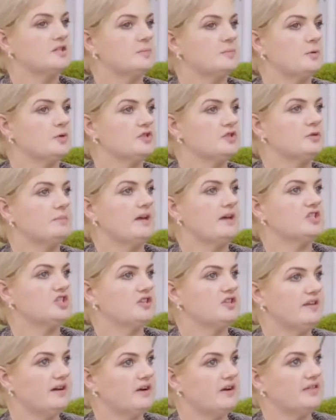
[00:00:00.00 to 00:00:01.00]
I suppose you
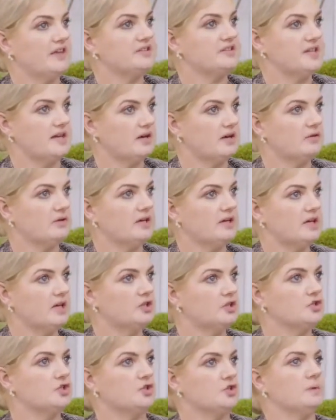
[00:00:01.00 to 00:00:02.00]
mentioned there that dairy
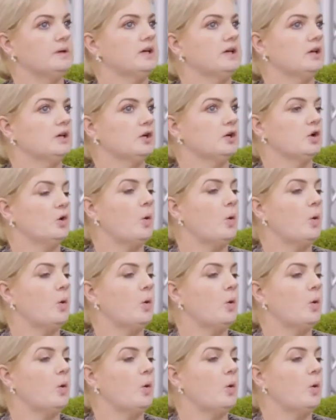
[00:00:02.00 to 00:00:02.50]
is doing